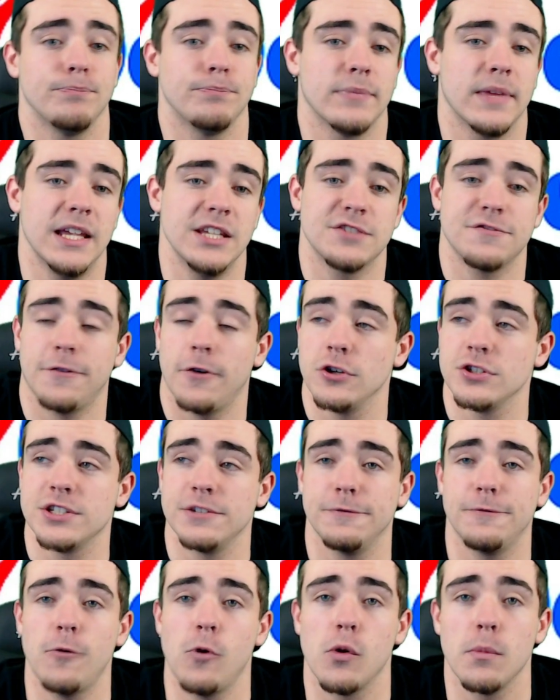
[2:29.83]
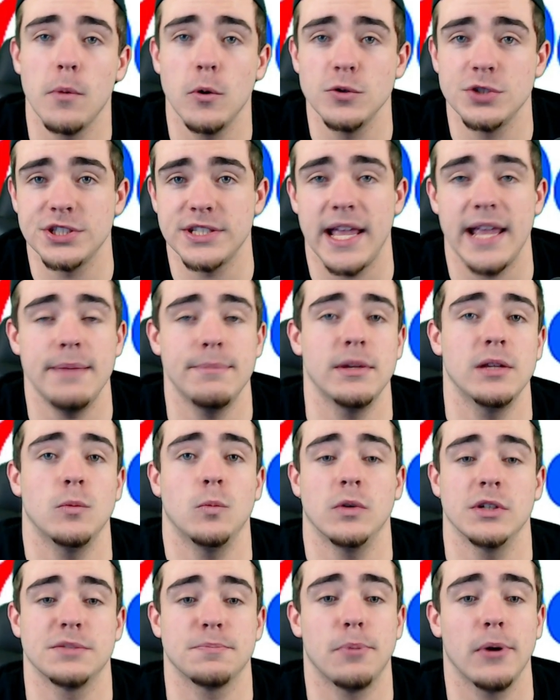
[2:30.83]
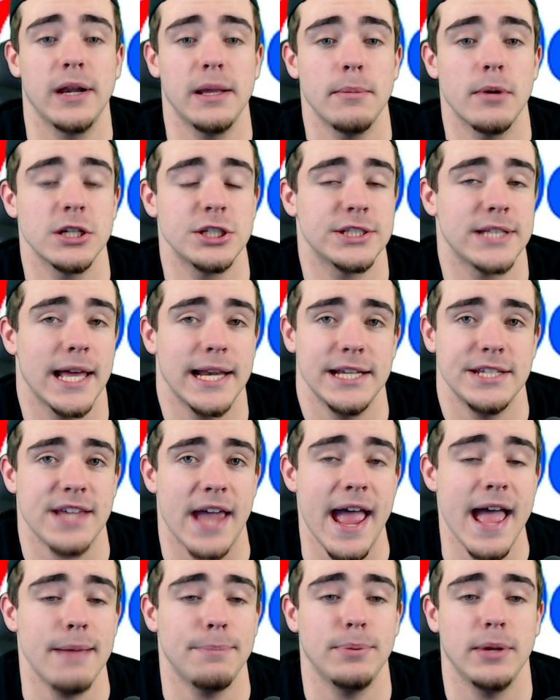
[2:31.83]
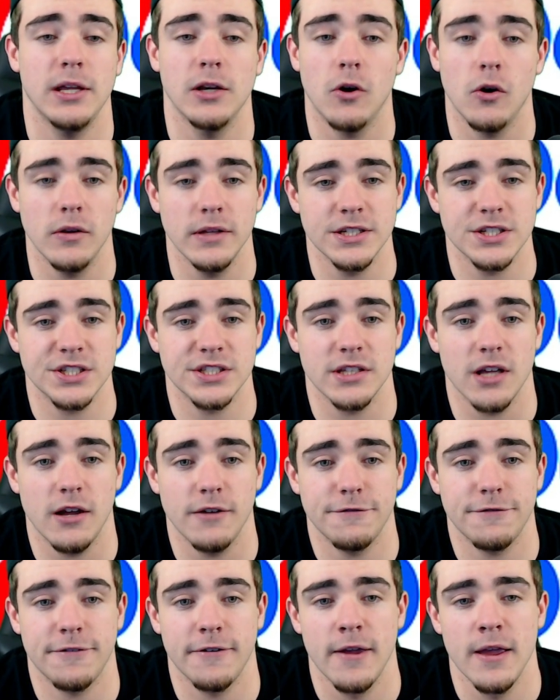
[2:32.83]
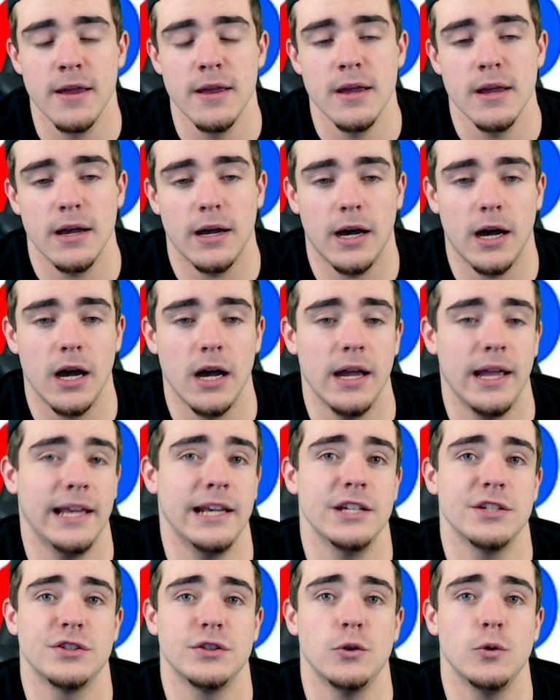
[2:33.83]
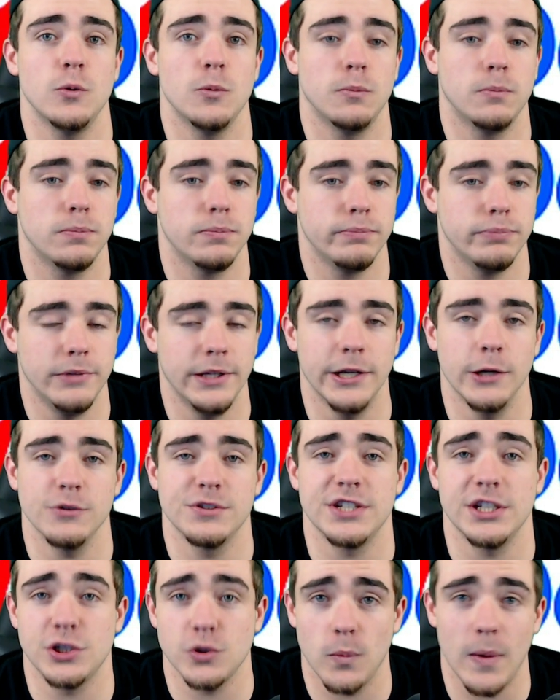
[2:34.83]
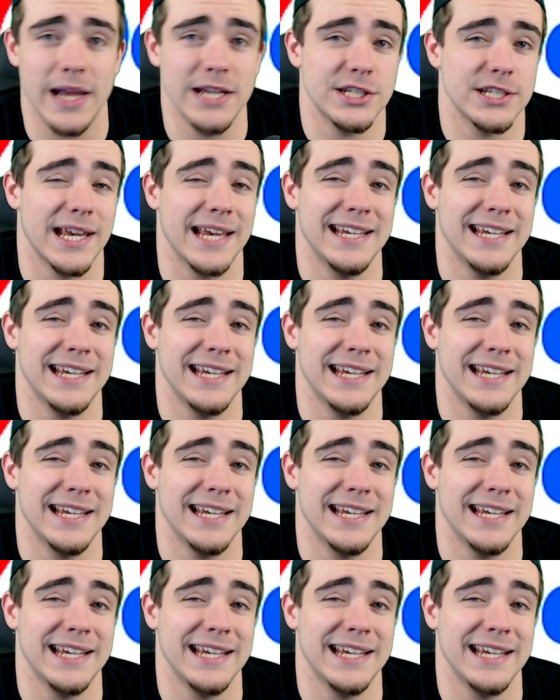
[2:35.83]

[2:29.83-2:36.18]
His first and foremost statement was pretty much that he's happy and all this stuff in his new, you know, situation.